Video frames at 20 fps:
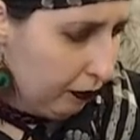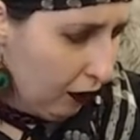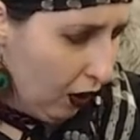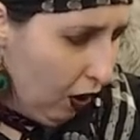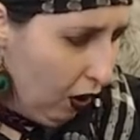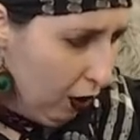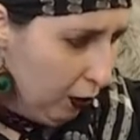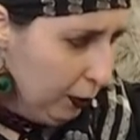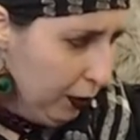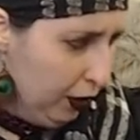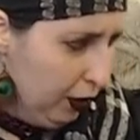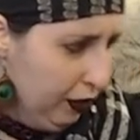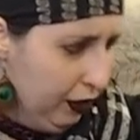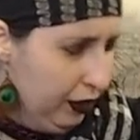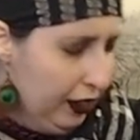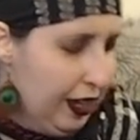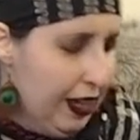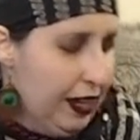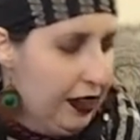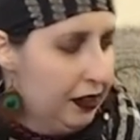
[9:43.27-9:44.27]
armor
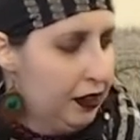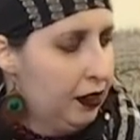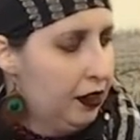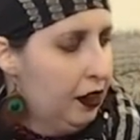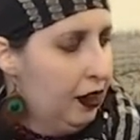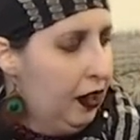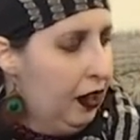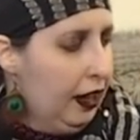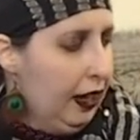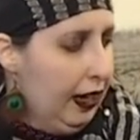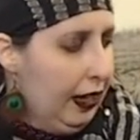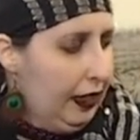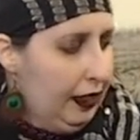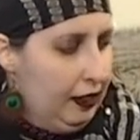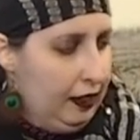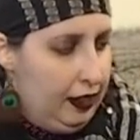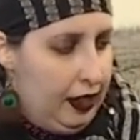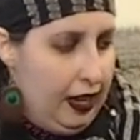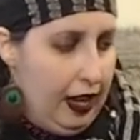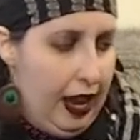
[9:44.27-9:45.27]
kit,
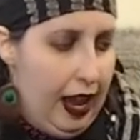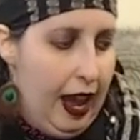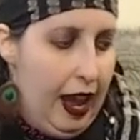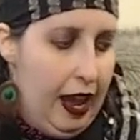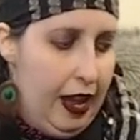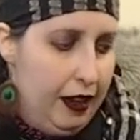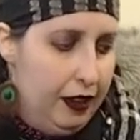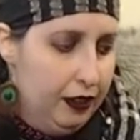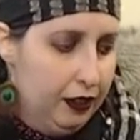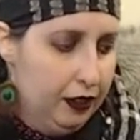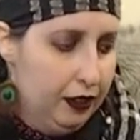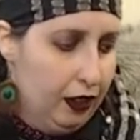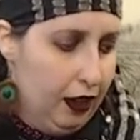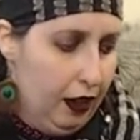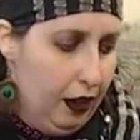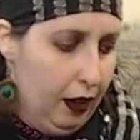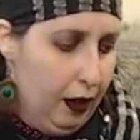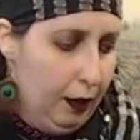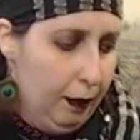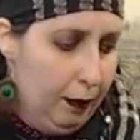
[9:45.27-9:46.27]
and it has
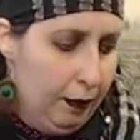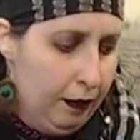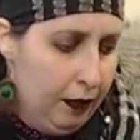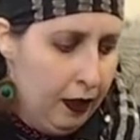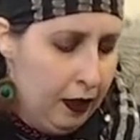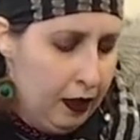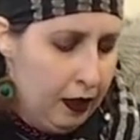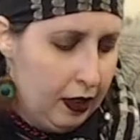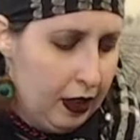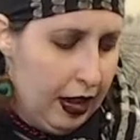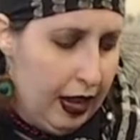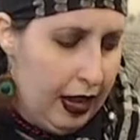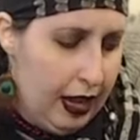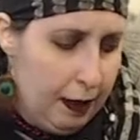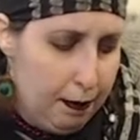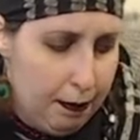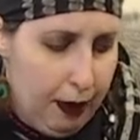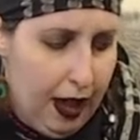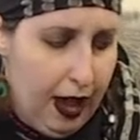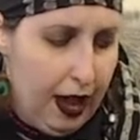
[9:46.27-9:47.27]
a
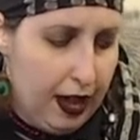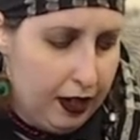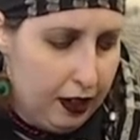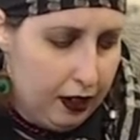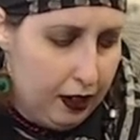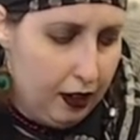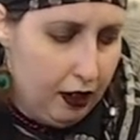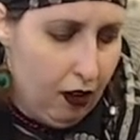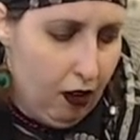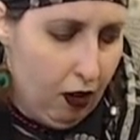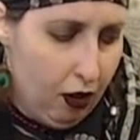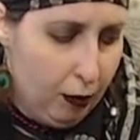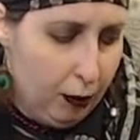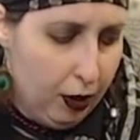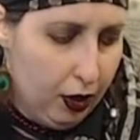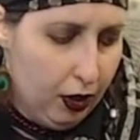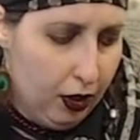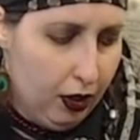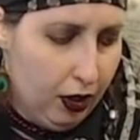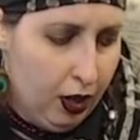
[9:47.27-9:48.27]
padded
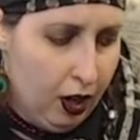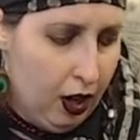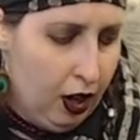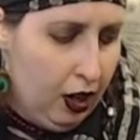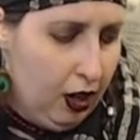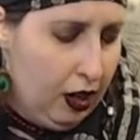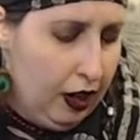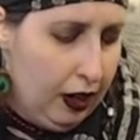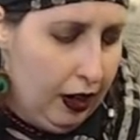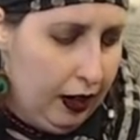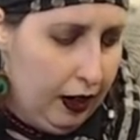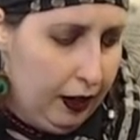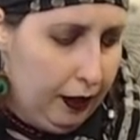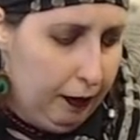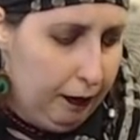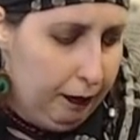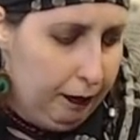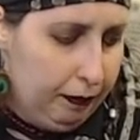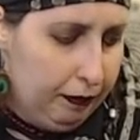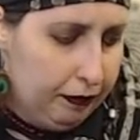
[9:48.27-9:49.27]
armor
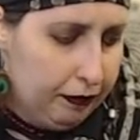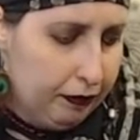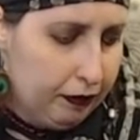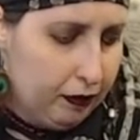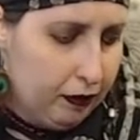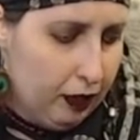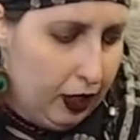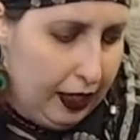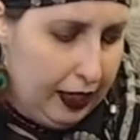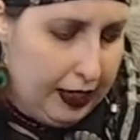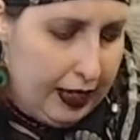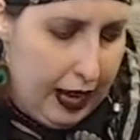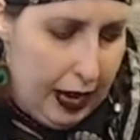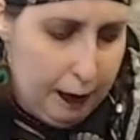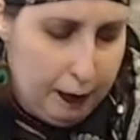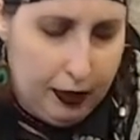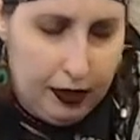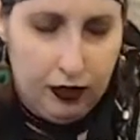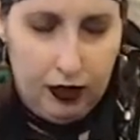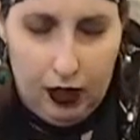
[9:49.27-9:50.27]
like
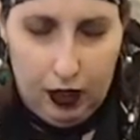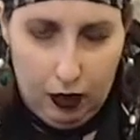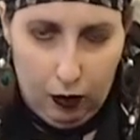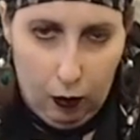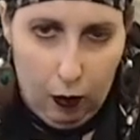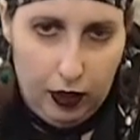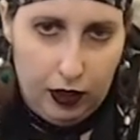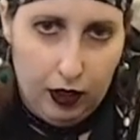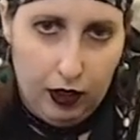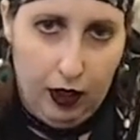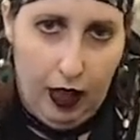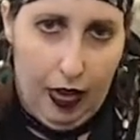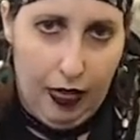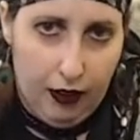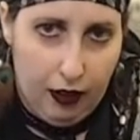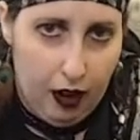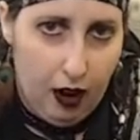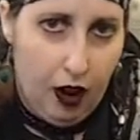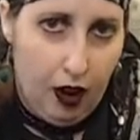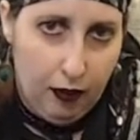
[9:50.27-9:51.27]
gambeson with a
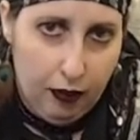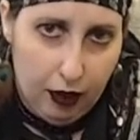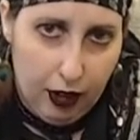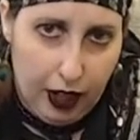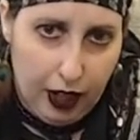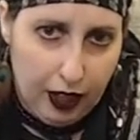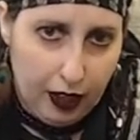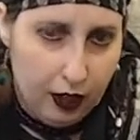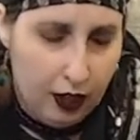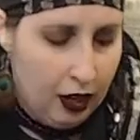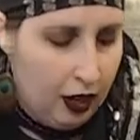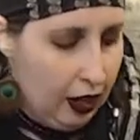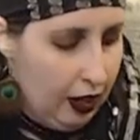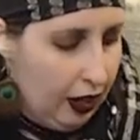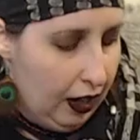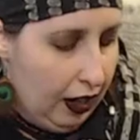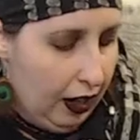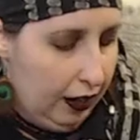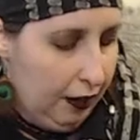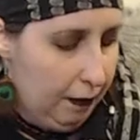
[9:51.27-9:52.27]
leather covering
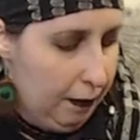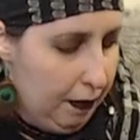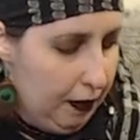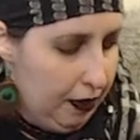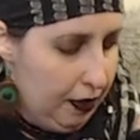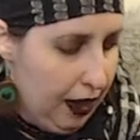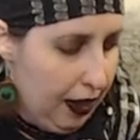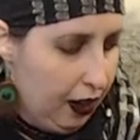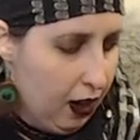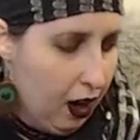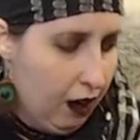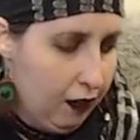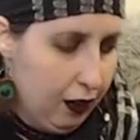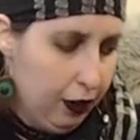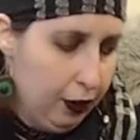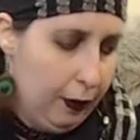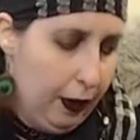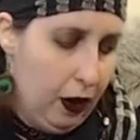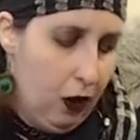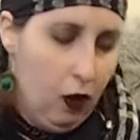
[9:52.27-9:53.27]
that
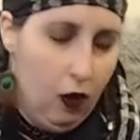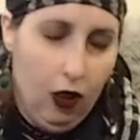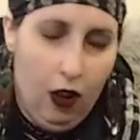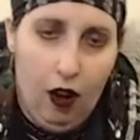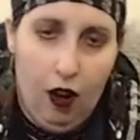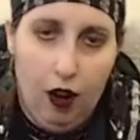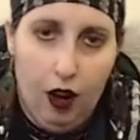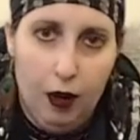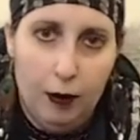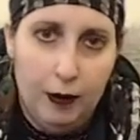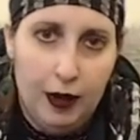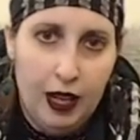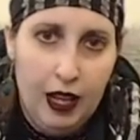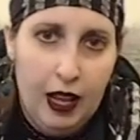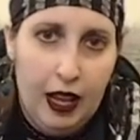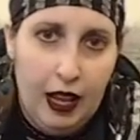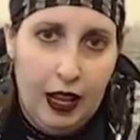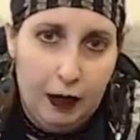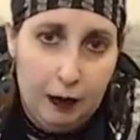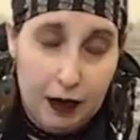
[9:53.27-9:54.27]
covers my whole arm,
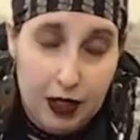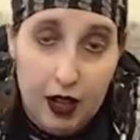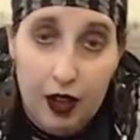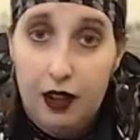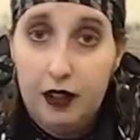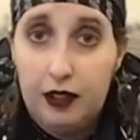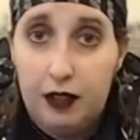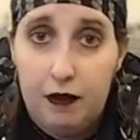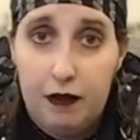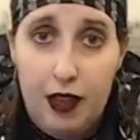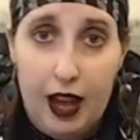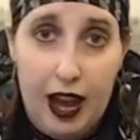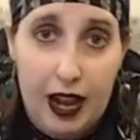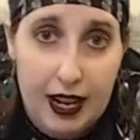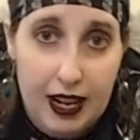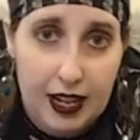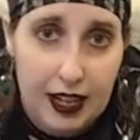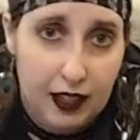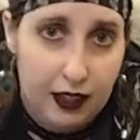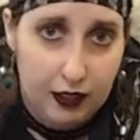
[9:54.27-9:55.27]
and because of that
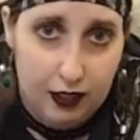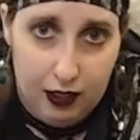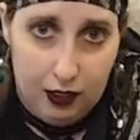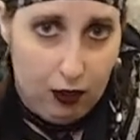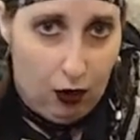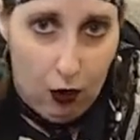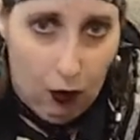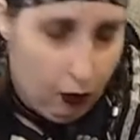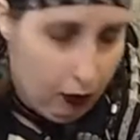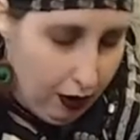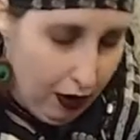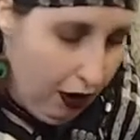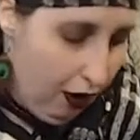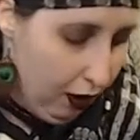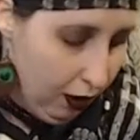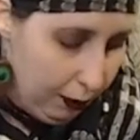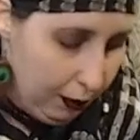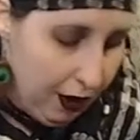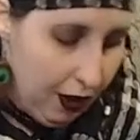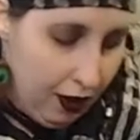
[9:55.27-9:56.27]
it is its own
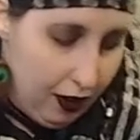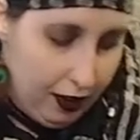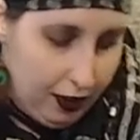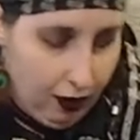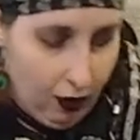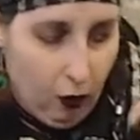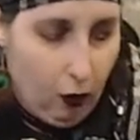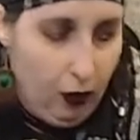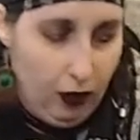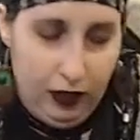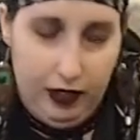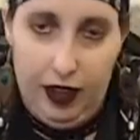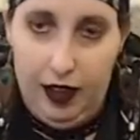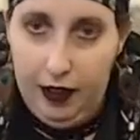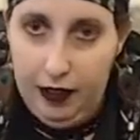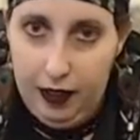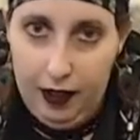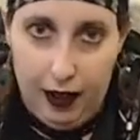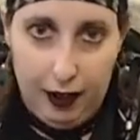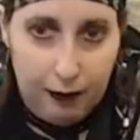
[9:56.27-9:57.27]
arm guard and the whole entire
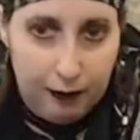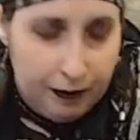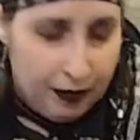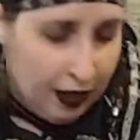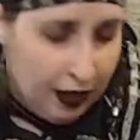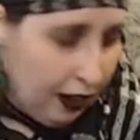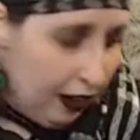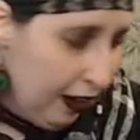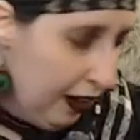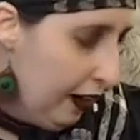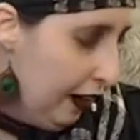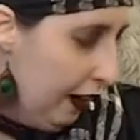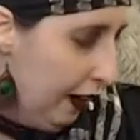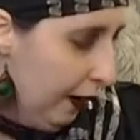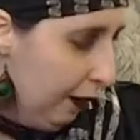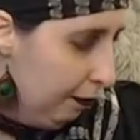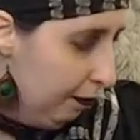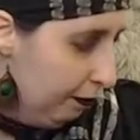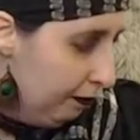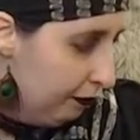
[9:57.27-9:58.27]
thing.
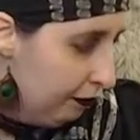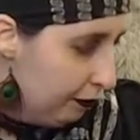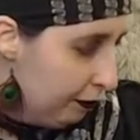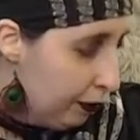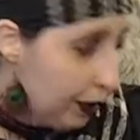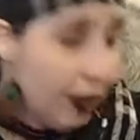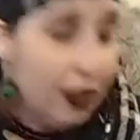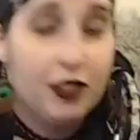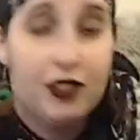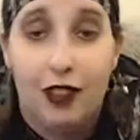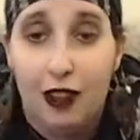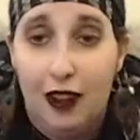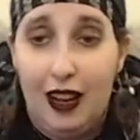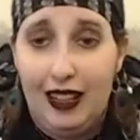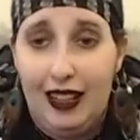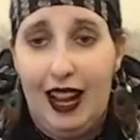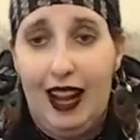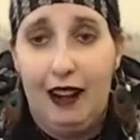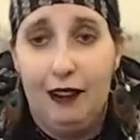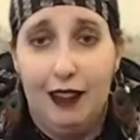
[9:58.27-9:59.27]
But also I
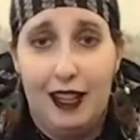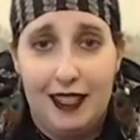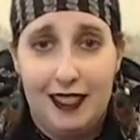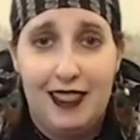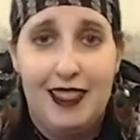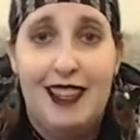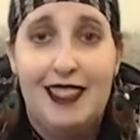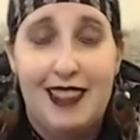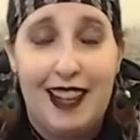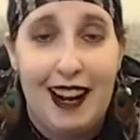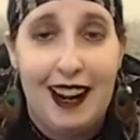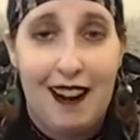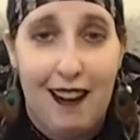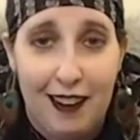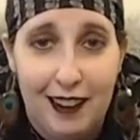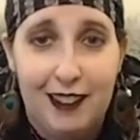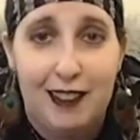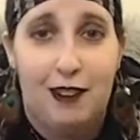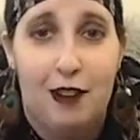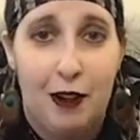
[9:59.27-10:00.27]
would like to think that I
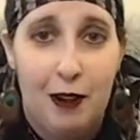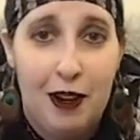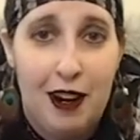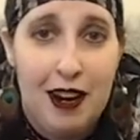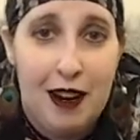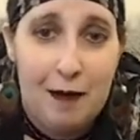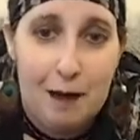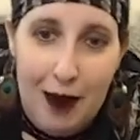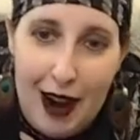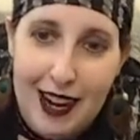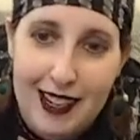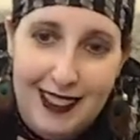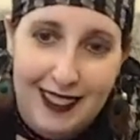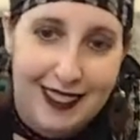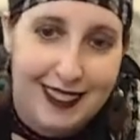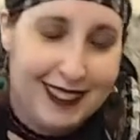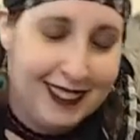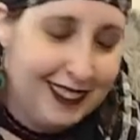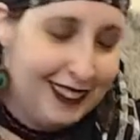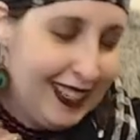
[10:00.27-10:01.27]
also
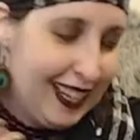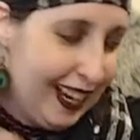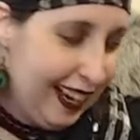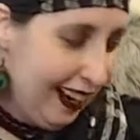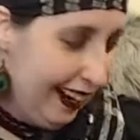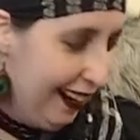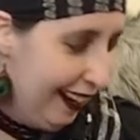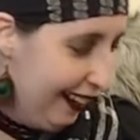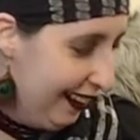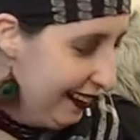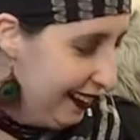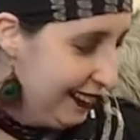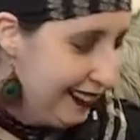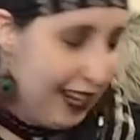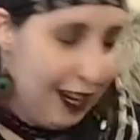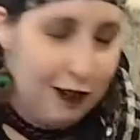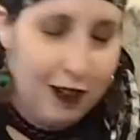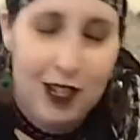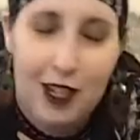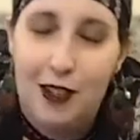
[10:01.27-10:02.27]
practice
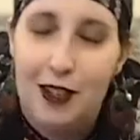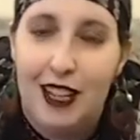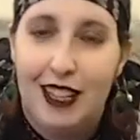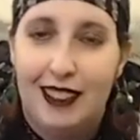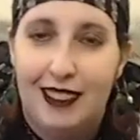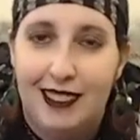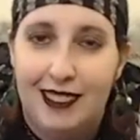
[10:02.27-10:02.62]
safe shooting,